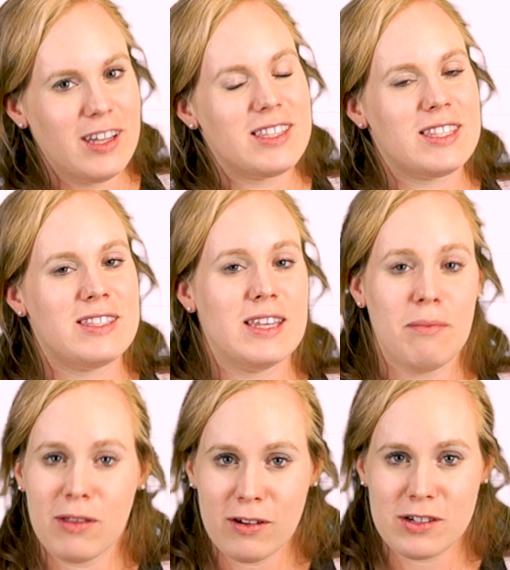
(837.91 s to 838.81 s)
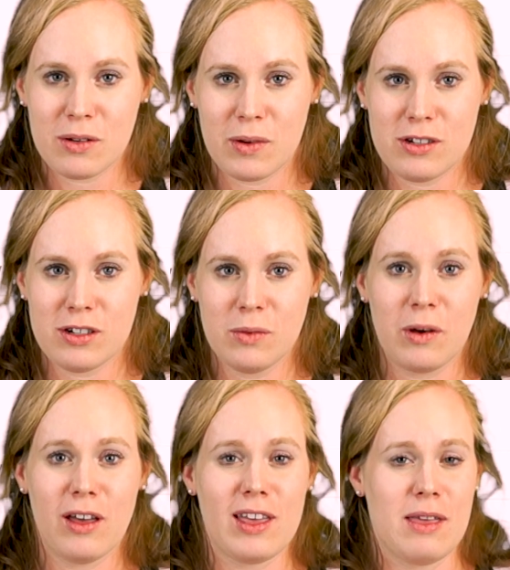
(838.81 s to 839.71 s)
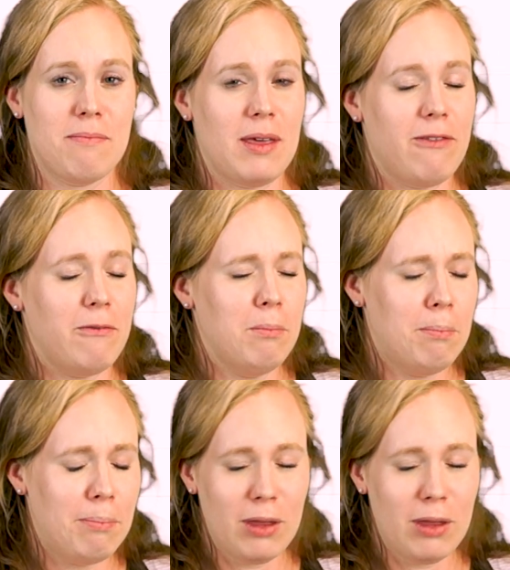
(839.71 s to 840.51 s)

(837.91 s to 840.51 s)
It's similar to winter, where it can be